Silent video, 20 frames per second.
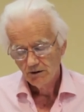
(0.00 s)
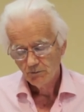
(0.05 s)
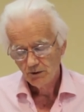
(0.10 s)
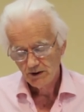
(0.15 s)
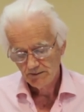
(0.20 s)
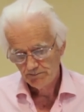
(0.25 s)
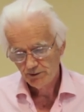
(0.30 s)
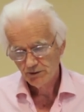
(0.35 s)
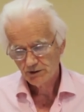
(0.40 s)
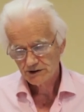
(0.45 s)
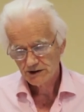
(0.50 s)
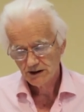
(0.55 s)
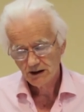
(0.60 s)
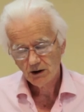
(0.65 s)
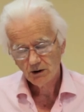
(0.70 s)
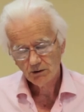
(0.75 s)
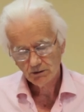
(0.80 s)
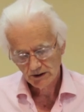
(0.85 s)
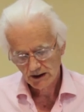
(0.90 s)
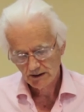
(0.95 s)
We booked a
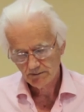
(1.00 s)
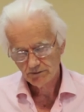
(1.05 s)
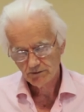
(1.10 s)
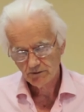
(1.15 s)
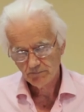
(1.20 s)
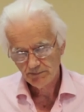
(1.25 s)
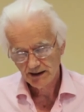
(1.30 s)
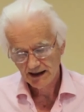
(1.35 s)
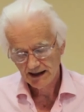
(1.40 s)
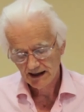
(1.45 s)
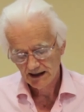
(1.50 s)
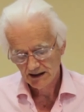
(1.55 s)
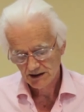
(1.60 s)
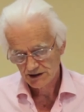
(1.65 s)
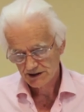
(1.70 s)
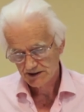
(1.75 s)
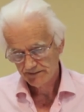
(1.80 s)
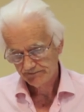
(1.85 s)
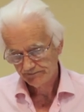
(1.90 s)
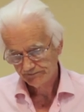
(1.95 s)
whole number of
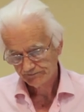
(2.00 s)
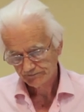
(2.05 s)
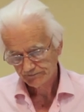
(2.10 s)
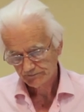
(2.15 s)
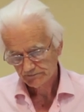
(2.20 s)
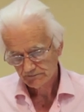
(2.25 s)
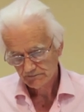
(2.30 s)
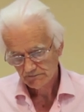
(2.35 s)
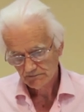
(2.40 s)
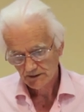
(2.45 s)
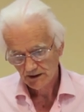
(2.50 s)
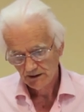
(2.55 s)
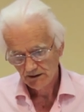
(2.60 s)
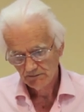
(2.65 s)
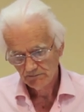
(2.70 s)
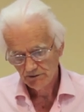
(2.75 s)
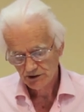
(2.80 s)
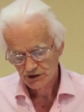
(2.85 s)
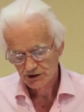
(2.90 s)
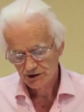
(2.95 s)
bands,
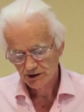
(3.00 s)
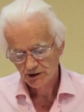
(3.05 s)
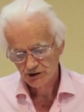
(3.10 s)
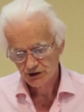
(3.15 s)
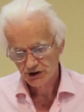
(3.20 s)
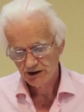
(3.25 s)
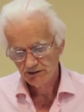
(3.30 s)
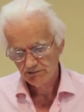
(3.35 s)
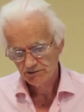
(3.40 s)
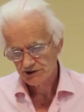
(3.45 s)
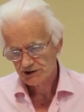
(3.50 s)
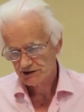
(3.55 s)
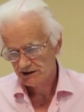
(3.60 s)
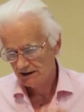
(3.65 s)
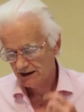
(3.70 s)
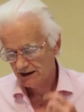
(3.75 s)
of which Dodgy was the